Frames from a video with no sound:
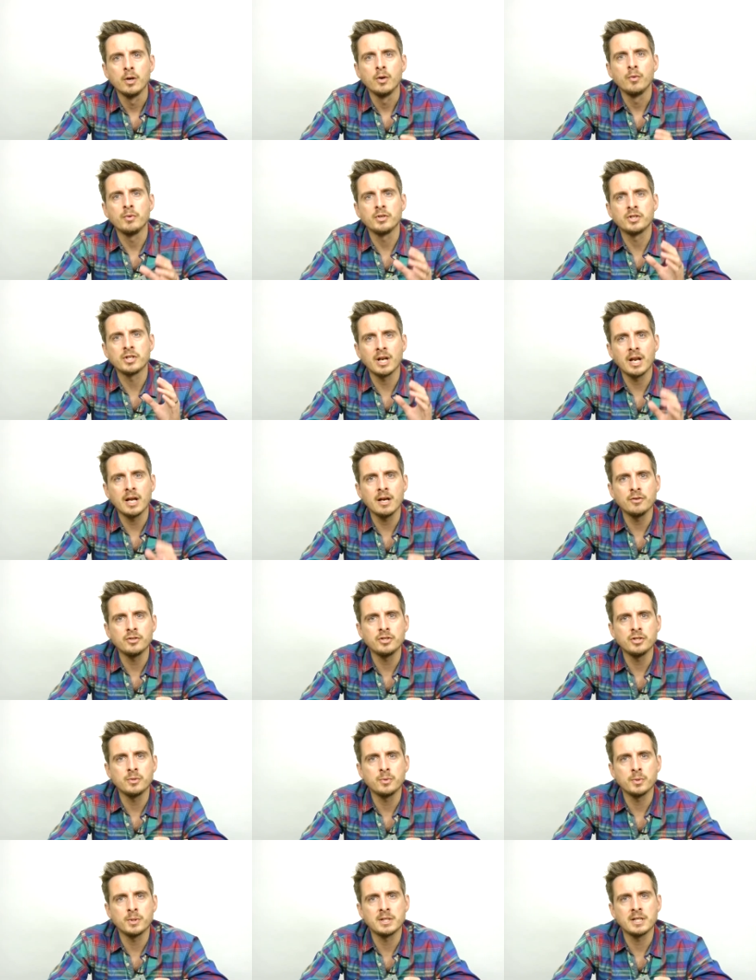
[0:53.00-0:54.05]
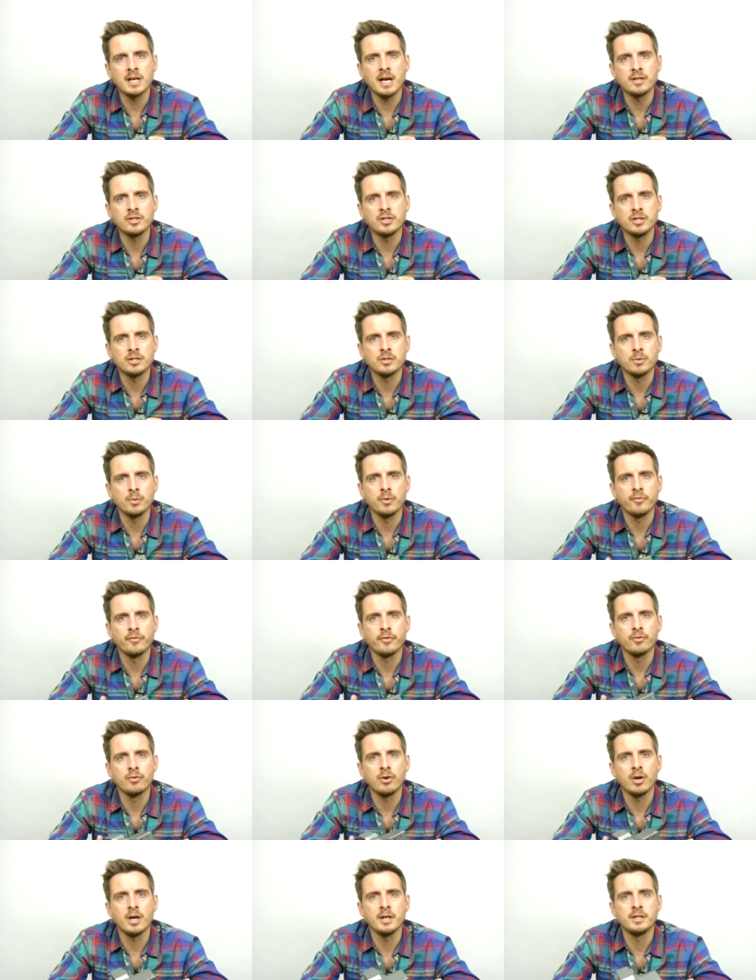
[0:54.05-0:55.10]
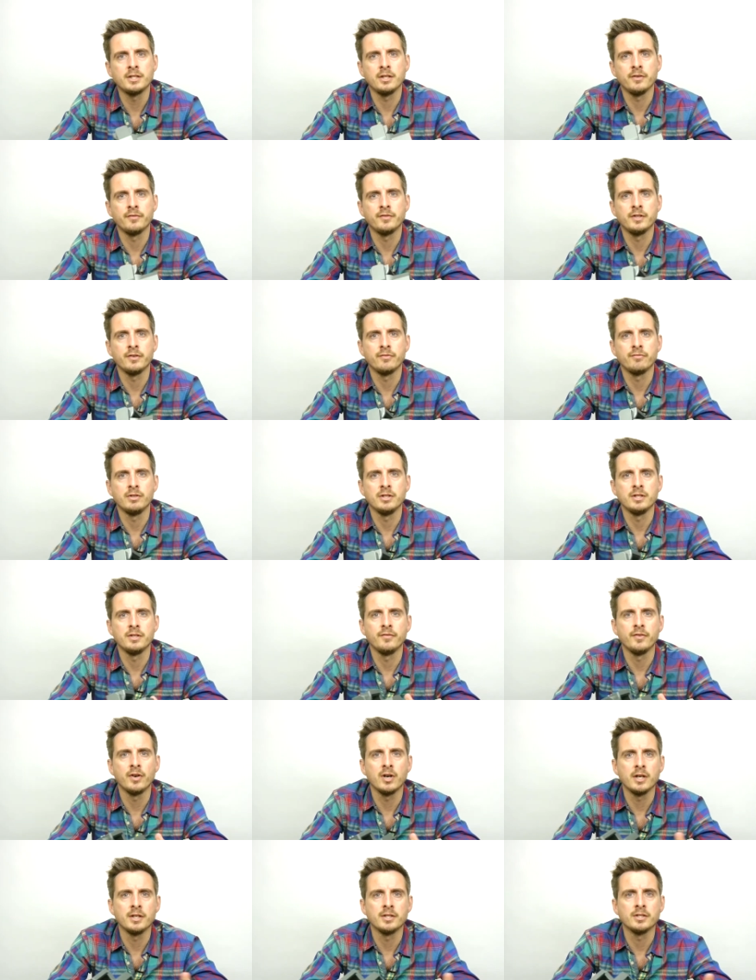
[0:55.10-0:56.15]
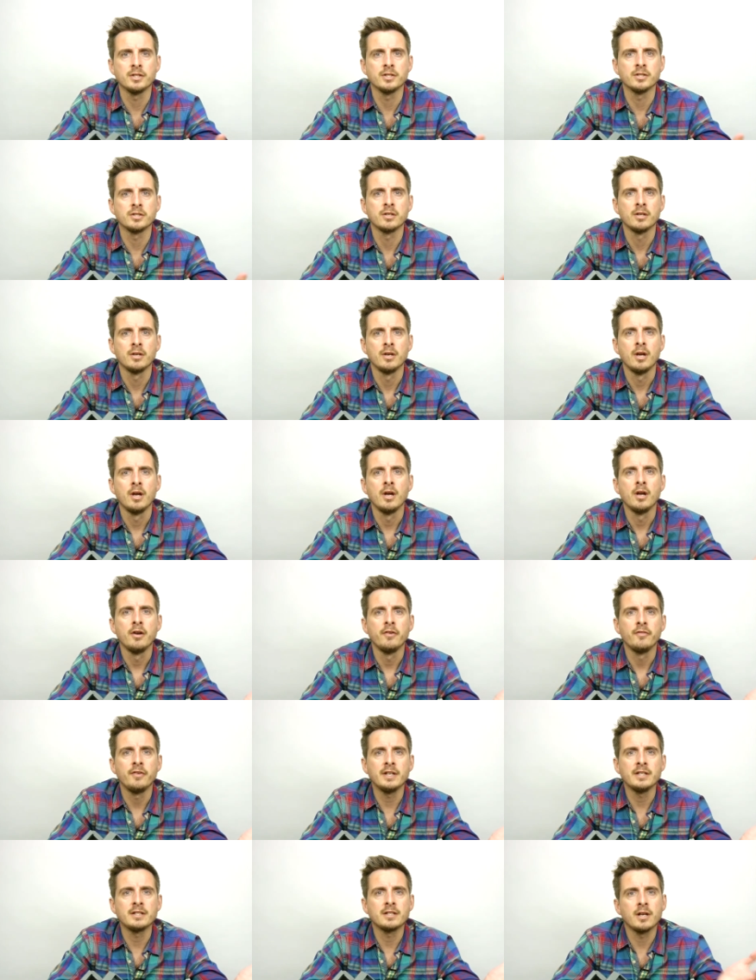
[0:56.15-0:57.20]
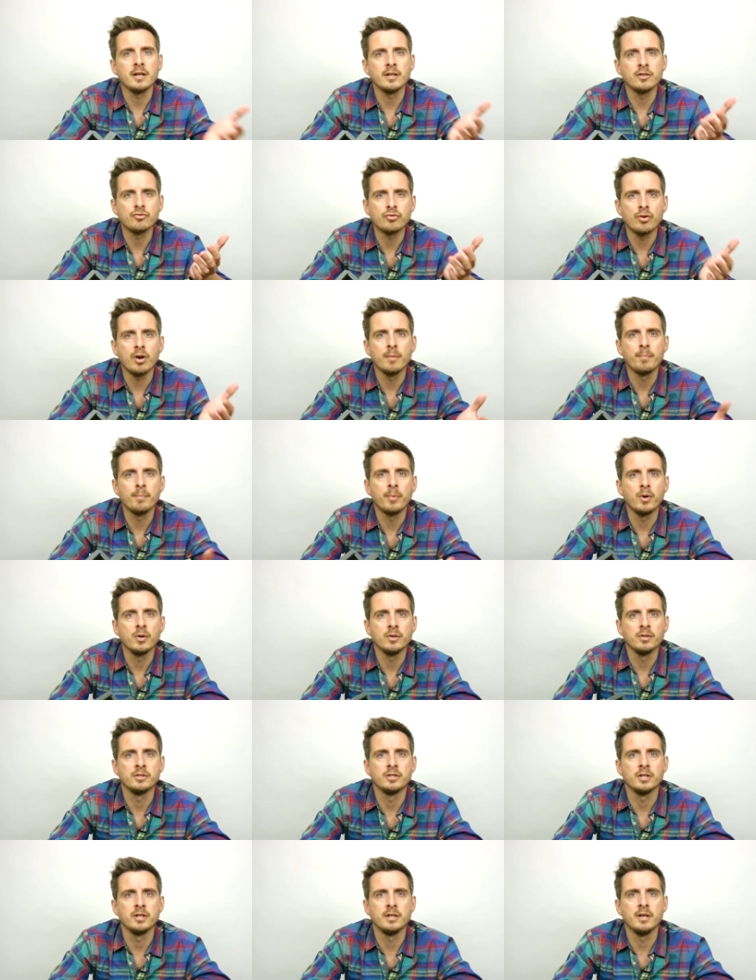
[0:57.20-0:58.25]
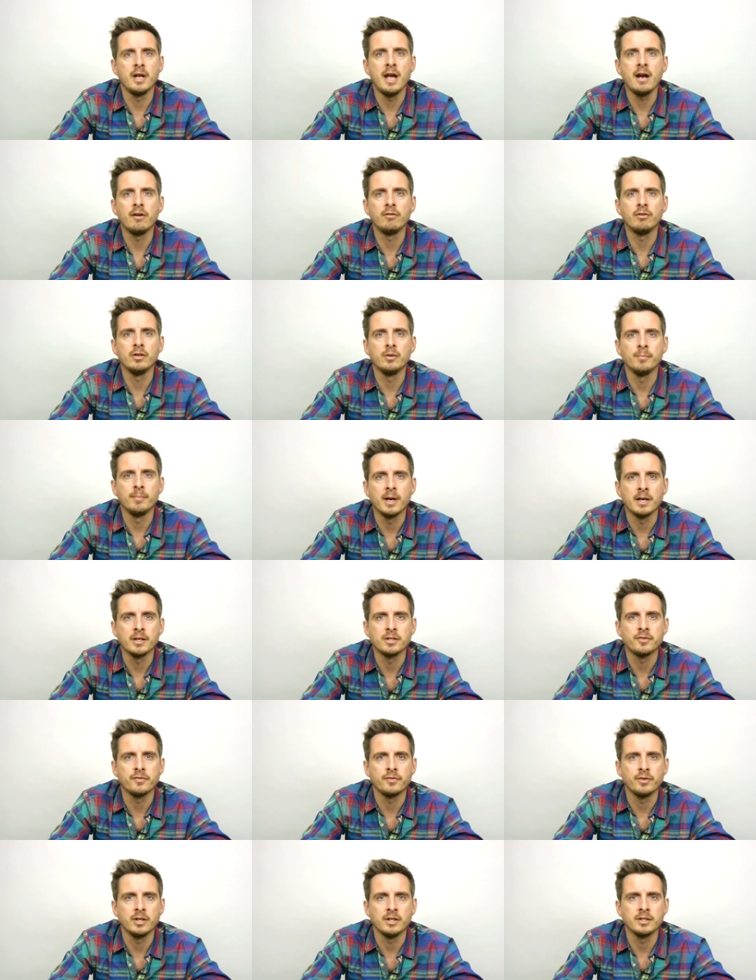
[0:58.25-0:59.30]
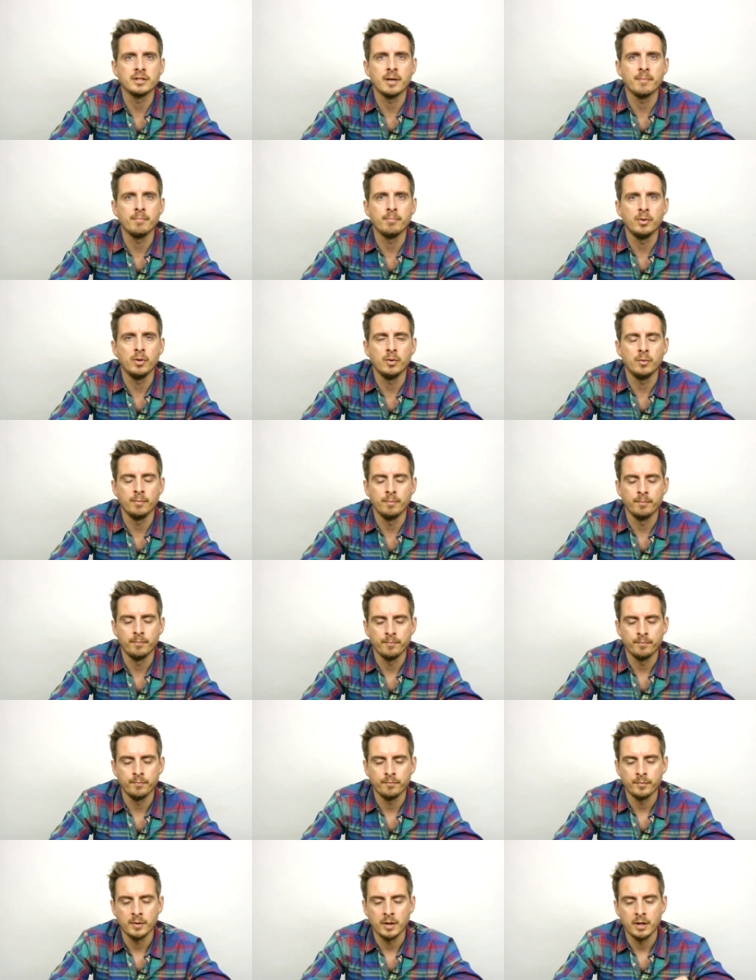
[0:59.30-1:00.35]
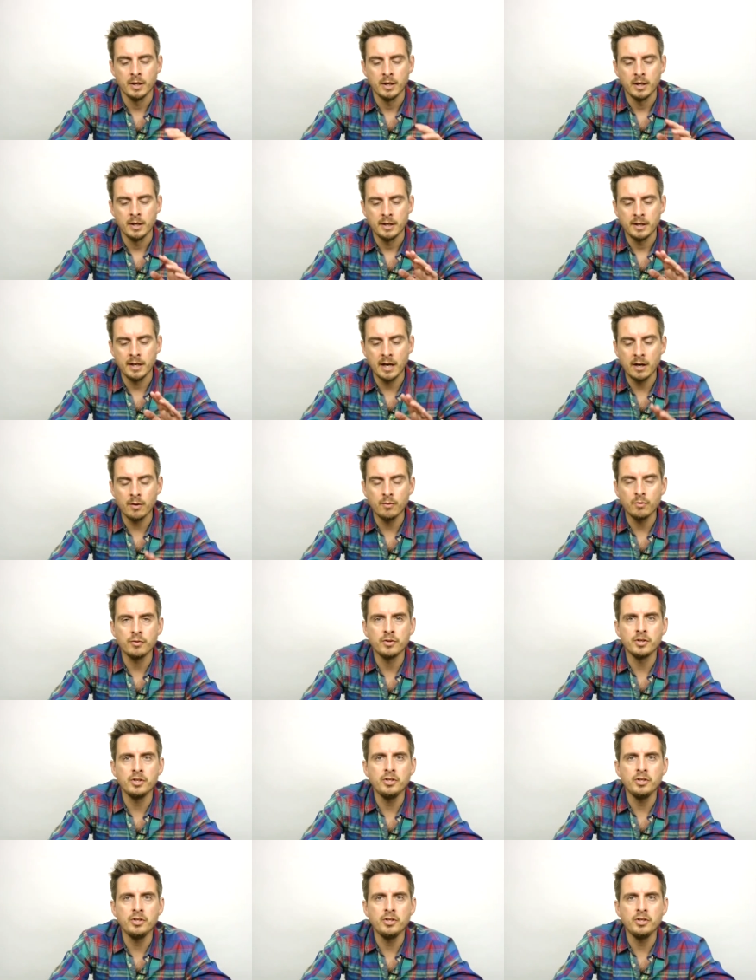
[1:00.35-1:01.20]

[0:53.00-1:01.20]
which allows you to attach it to a variety of different devices. Things like tripods and aerial masts, for example. Now, the